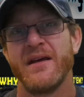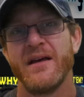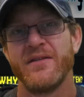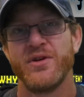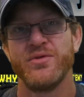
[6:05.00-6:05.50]

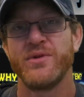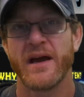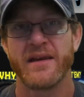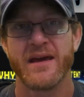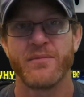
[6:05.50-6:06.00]
the new
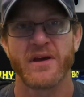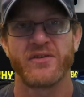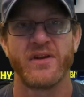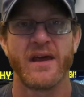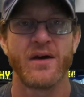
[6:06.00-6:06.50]

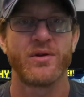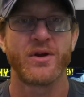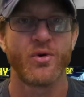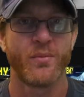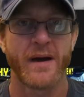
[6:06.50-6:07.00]
dynamics and how to
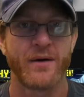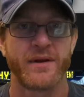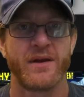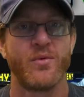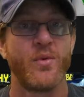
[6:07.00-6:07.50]
go about
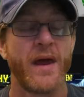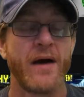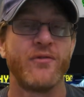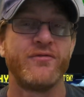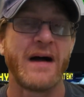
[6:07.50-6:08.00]
it and
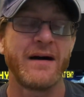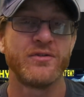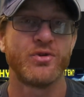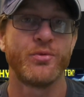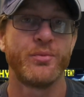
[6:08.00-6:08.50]
how
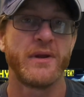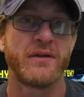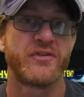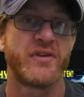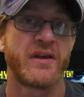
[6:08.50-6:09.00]
value will be
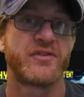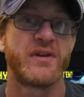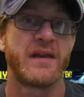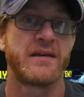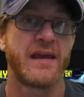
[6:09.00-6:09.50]
assessed
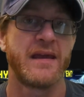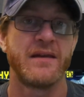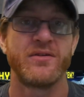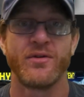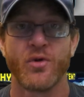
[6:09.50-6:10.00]
and
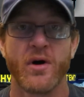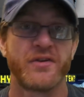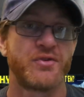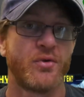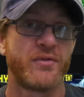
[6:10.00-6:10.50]
gained and
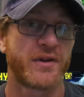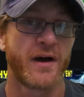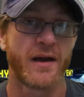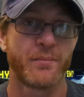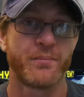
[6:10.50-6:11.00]
lost over
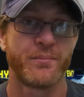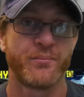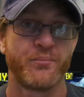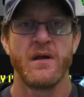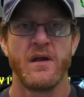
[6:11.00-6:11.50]
time.
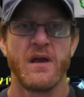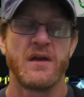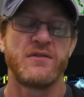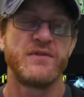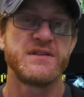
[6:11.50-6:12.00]

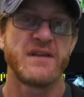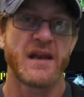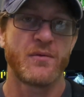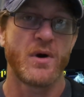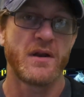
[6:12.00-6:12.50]
The reason that
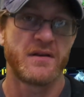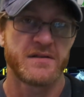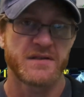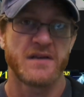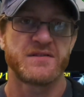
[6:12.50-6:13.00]
I want to
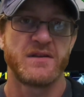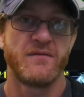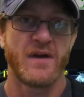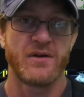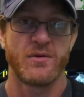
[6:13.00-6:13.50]
discuss the
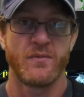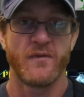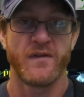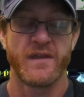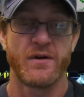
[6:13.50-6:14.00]
value of
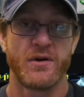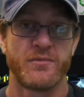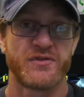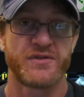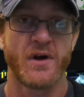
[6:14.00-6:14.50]
Ethereum
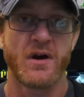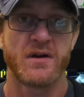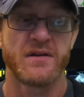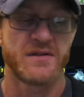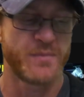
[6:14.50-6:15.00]
to
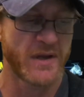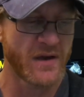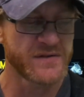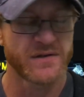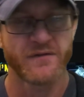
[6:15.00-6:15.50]
start is
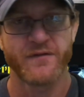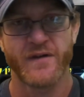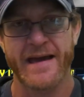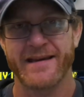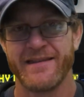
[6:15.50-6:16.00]
because of the
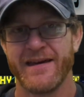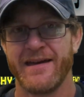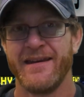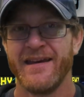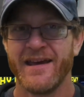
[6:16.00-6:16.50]
fact
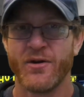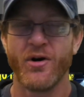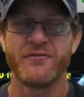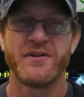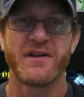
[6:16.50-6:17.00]
that it
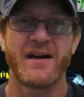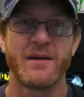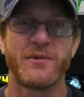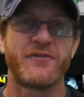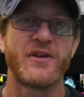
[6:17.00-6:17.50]

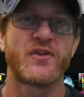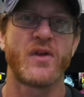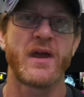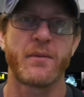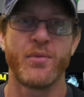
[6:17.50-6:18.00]
oftentimes feels
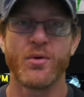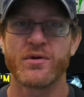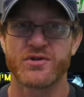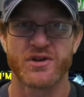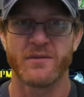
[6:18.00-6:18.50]
like
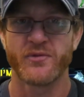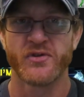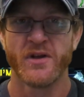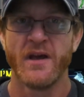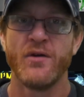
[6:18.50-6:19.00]
poker chips
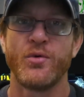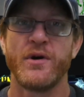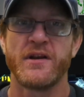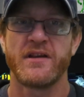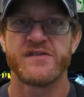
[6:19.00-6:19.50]
or
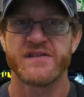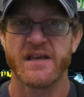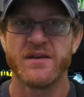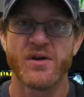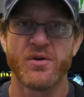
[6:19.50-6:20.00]
in a
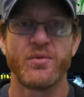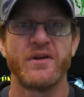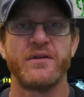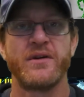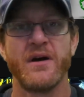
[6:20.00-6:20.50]
casino where
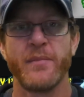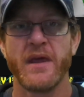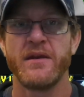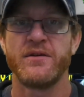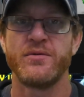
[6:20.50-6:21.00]
you come
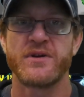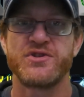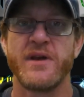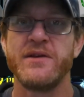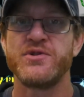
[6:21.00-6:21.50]
in and you
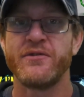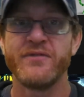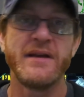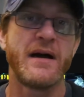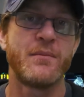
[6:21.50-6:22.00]
exchange your
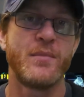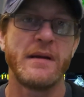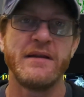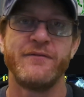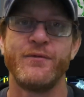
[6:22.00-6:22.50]
fiat
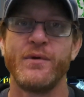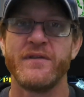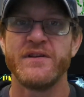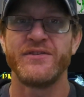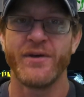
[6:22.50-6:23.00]
money for
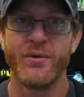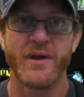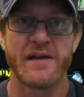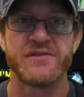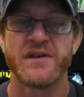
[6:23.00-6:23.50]
these
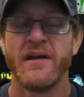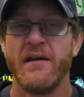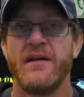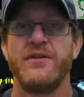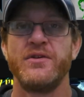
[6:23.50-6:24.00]
tokens.
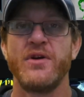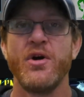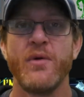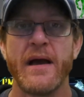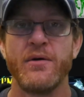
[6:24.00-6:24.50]
You can
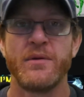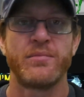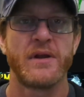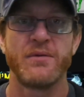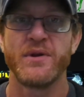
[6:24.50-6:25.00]
go out and
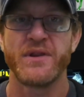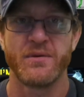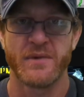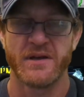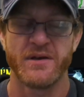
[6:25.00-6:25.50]
play with
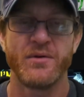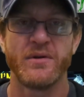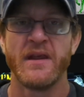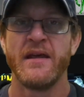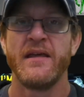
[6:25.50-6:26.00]
them and you
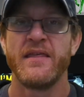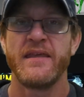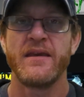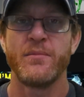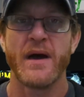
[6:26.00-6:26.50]
don't
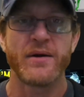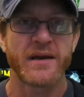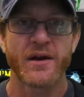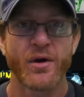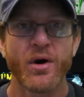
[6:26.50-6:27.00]
think about it
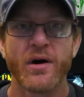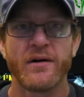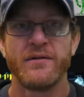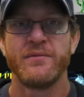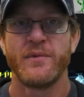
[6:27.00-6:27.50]
at
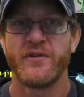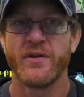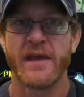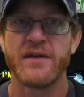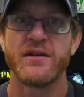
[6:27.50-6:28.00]
all until
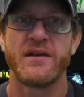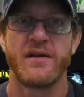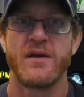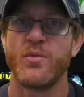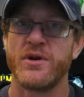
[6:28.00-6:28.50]
the end of the
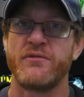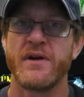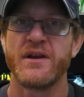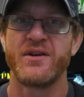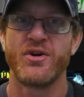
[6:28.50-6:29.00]
night when you're
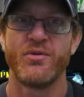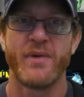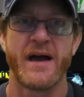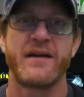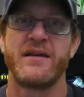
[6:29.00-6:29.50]
ready to go
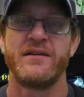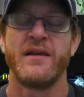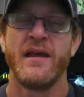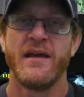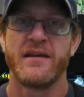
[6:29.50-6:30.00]
back and
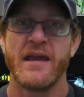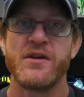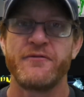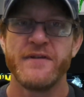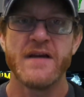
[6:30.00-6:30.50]
get
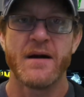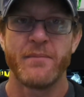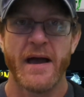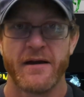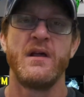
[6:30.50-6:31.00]
your fiat
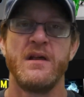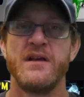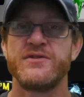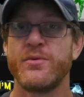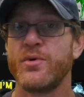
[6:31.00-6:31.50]
back.
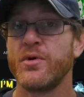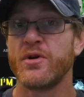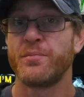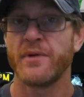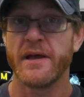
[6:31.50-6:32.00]
So in order
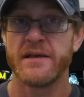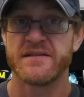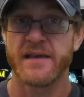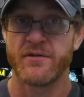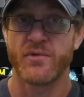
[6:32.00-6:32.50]
to play
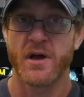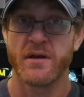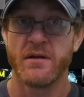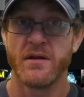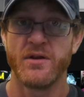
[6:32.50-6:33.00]
Zed
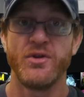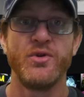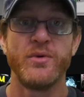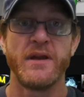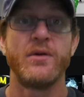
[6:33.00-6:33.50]
Run,
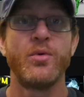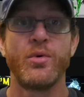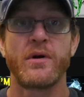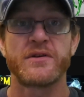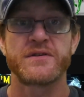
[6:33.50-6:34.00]
you need a
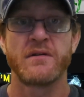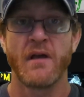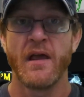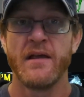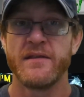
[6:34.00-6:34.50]
horse.
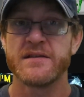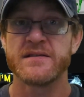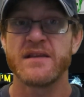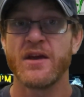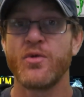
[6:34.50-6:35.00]
This
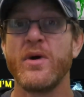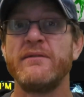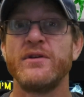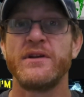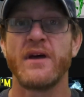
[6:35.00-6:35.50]
is the
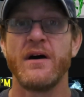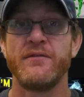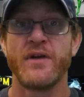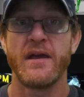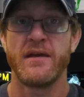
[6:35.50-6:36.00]
equivalent
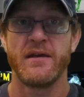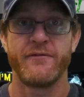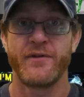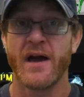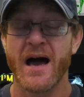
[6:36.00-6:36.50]
of a
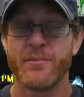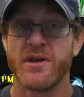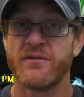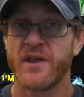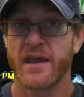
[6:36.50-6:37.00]
copy
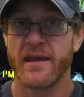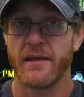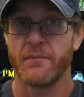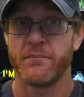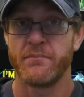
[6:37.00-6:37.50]
of the
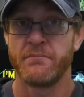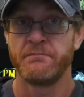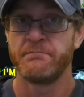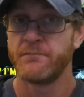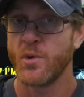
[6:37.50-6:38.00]
game
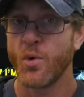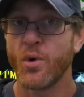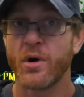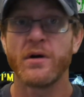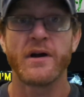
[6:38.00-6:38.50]

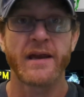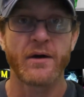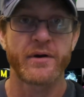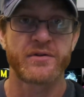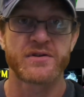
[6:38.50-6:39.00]
or a
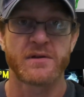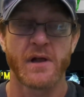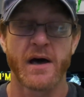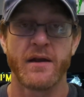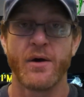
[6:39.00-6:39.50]
character
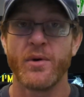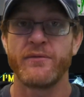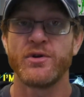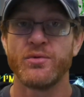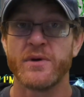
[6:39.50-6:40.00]
slot, however
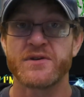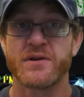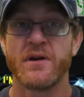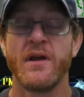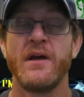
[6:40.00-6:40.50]
you wish
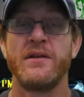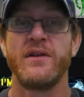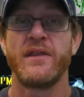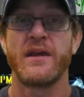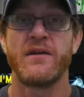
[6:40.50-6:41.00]
to
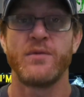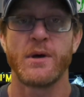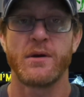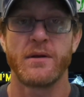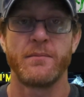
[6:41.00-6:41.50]
think
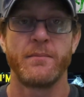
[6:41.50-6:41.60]
about it.